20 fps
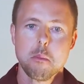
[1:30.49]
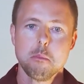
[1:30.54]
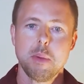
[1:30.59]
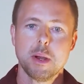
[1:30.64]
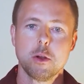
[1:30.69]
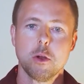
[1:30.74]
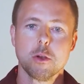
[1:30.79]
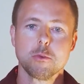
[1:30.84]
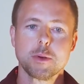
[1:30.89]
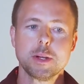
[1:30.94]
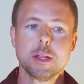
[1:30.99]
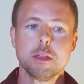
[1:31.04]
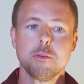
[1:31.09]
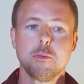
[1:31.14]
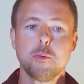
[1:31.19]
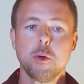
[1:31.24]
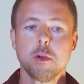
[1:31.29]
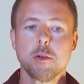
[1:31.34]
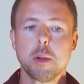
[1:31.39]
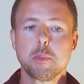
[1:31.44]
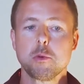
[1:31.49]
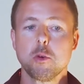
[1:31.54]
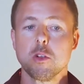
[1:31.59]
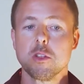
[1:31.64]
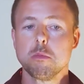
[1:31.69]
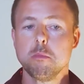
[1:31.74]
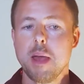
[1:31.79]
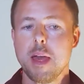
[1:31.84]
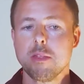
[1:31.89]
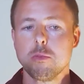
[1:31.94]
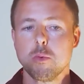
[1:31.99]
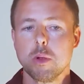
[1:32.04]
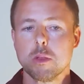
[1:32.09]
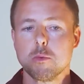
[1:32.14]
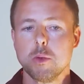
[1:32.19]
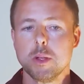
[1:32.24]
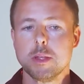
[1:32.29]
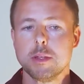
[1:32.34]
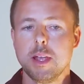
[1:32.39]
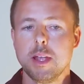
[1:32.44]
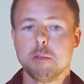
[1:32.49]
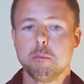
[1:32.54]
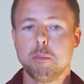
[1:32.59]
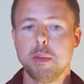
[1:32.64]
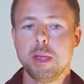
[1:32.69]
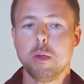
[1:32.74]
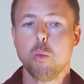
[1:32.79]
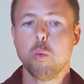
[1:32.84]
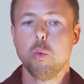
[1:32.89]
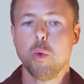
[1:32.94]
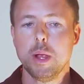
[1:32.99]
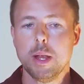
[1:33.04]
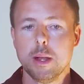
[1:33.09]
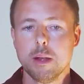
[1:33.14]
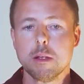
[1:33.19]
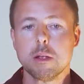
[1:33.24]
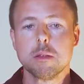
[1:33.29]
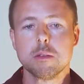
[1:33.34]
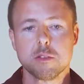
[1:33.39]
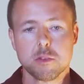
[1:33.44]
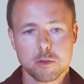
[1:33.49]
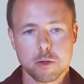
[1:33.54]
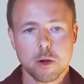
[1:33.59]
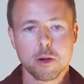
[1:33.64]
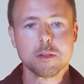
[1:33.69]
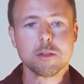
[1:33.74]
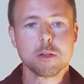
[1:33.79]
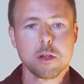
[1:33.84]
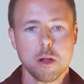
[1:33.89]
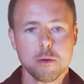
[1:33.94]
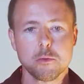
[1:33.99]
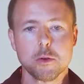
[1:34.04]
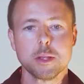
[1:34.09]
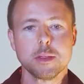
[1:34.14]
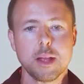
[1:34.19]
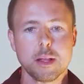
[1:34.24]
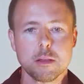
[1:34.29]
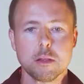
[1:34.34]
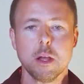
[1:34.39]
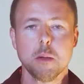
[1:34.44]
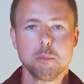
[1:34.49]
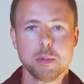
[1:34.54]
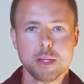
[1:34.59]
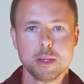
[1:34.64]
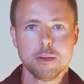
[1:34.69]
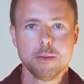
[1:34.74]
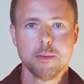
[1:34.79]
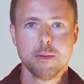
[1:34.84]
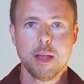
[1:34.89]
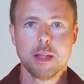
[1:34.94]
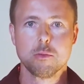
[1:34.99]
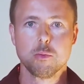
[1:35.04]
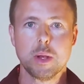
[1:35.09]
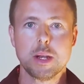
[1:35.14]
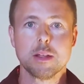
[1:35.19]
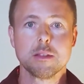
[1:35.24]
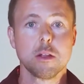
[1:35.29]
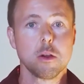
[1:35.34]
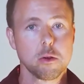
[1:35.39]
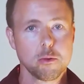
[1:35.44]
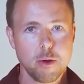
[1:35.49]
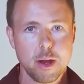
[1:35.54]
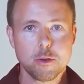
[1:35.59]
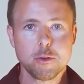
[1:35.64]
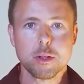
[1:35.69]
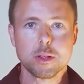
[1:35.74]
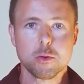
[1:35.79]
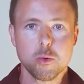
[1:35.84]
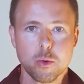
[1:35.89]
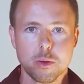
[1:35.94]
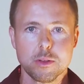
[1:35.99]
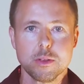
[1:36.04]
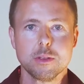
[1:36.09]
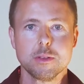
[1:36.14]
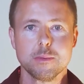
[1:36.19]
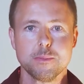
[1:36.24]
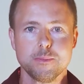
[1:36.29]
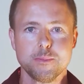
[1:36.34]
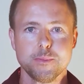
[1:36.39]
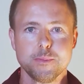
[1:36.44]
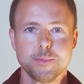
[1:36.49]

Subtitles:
But already the follow-up course MATH W128B will start covering that topic, as well as our graduate courses.